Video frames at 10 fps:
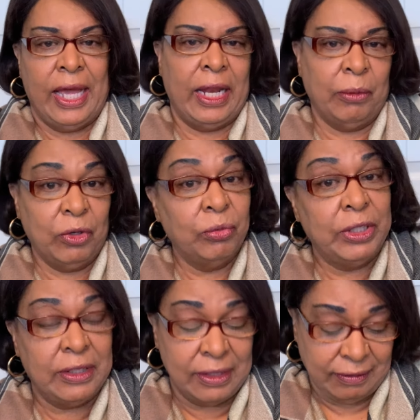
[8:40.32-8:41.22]
And I'm going to
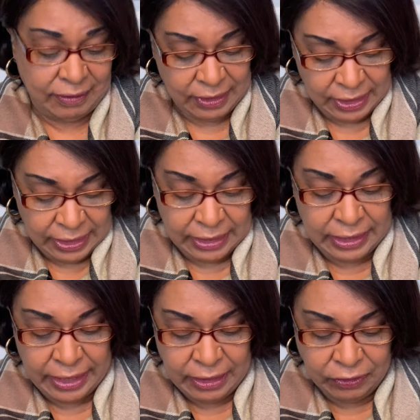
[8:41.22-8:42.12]
read this.
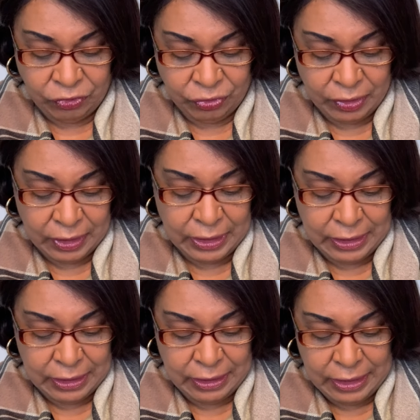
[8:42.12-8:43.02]
Let us
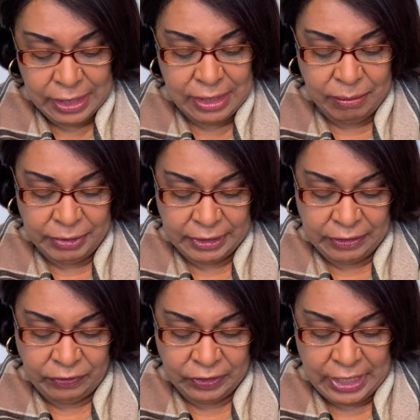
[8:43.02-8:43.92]
come
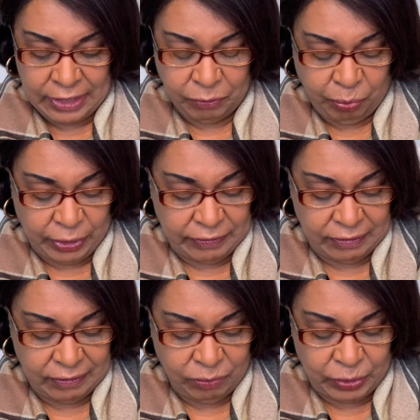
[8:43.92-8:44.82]
into God's
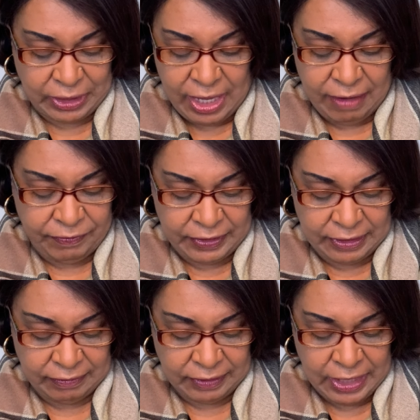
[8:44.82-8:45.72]
presence with
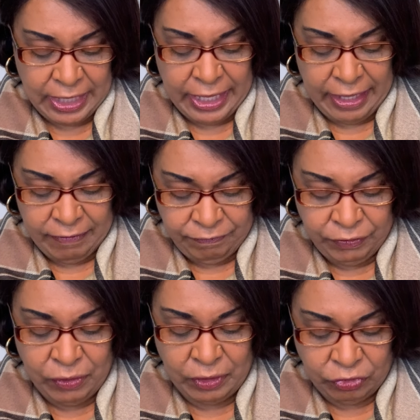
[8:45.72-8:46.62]
confidence and
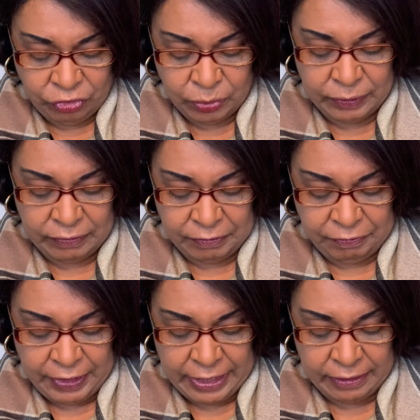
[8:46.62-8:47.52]
full assurance of
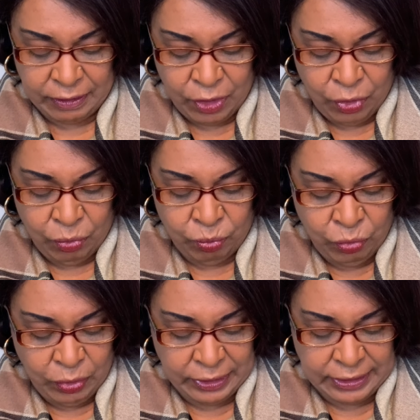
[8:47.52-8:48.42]
faith,
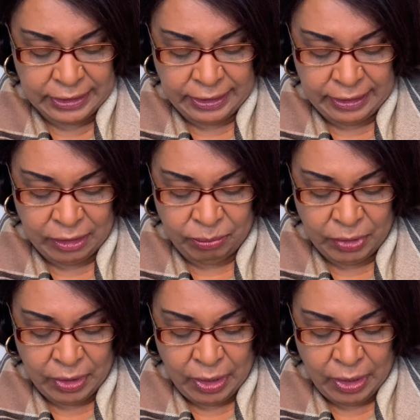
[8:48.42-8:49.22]
rooted in Him,